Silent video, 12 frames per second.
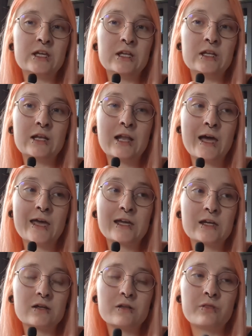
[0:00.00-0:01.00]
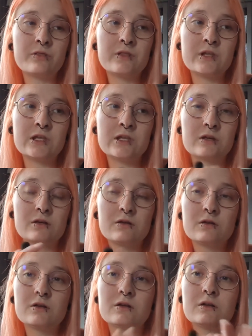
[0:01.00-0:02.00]
in like the
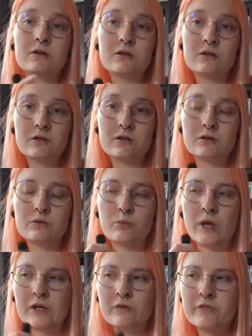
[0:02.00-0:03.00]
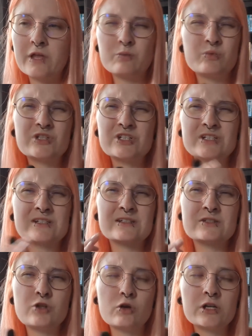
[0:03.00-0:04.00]
way of that, which is
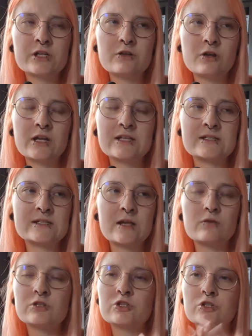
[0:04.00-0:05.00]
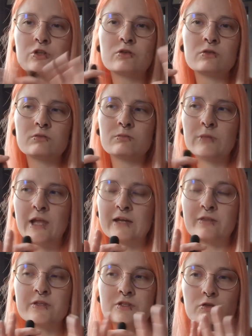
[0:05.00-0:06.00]
totally not necessary. She
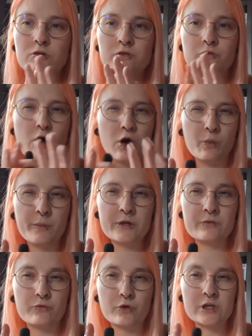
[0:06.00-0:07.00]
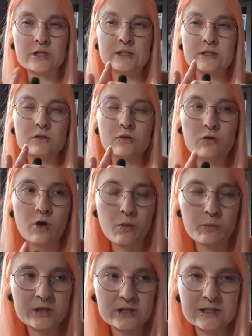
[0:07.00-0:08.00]
like this could have all been avoided
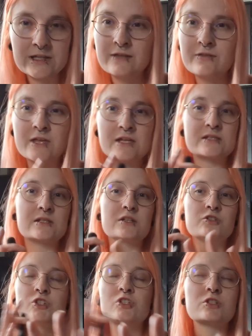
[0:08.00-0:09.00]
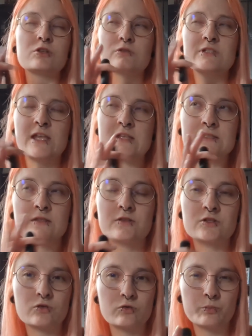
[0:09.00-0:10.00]
completely. There's just no sense in
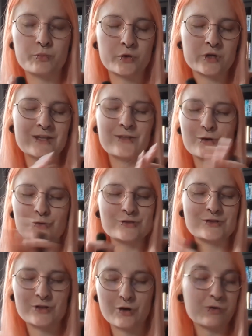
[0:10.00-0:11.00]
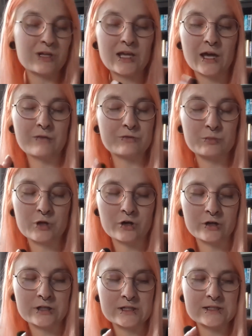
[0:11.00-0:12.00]
this whole book and the whole story, I have to be
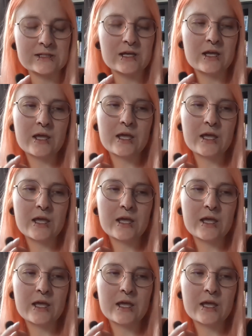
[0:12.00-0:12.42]
honest.